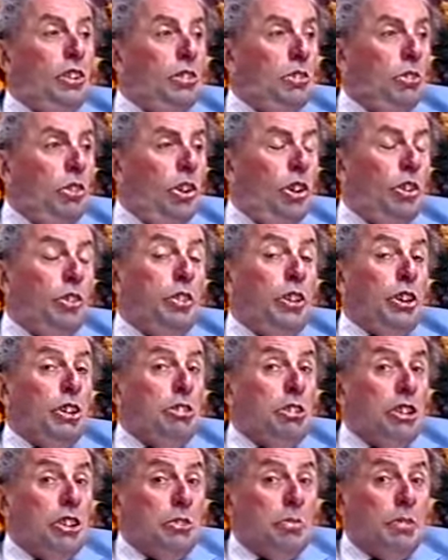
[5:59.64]
For
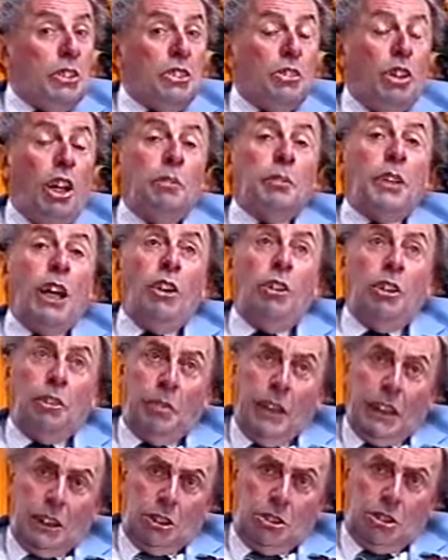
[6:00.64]
Christmas, I'm going
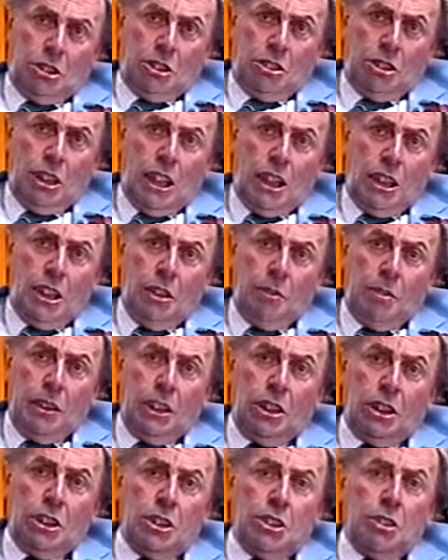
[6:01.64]
back to Australia
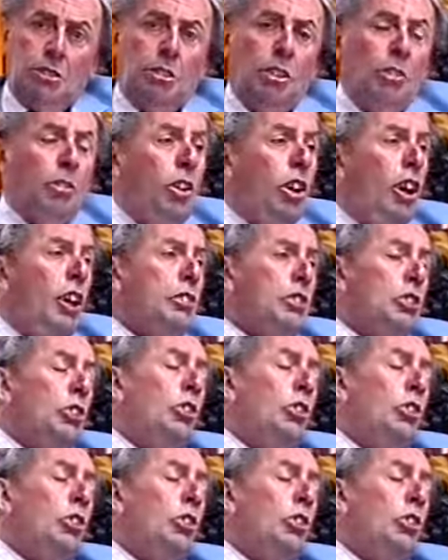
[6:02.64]
because my wife's